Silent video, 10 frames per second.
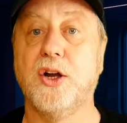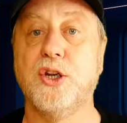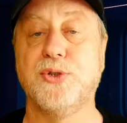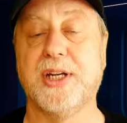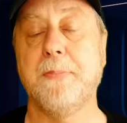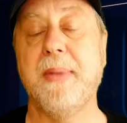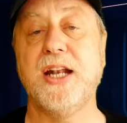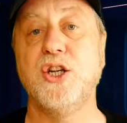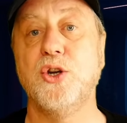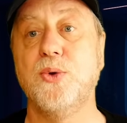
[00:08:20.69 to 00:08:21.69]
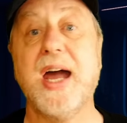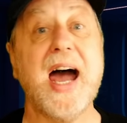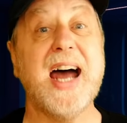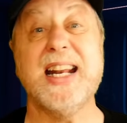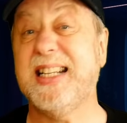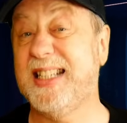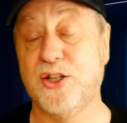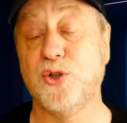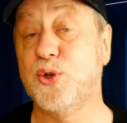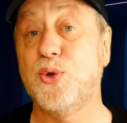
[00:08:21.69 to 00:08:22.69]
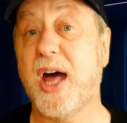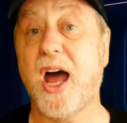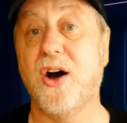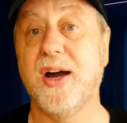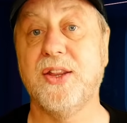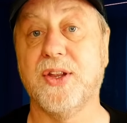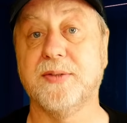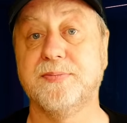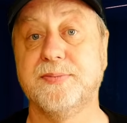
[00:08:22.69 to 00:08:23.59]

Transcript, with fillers: using a menu, and it didn't do that either.